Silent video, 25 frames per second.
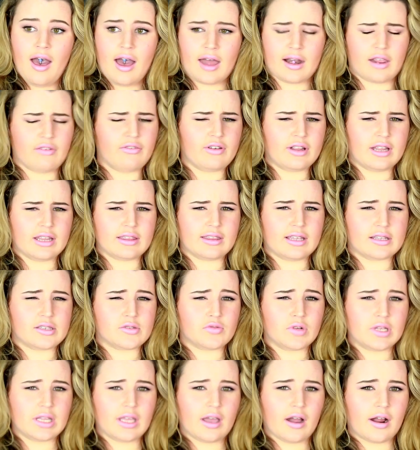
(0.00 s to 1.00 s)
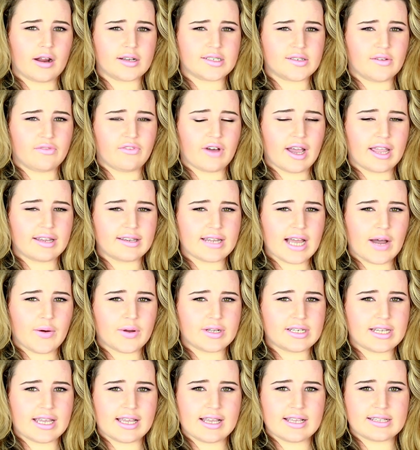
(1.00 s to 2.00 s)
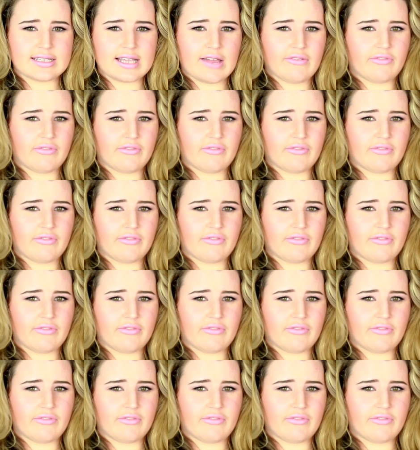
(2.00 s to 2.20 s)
And I feel like that's really hard to find nowadays.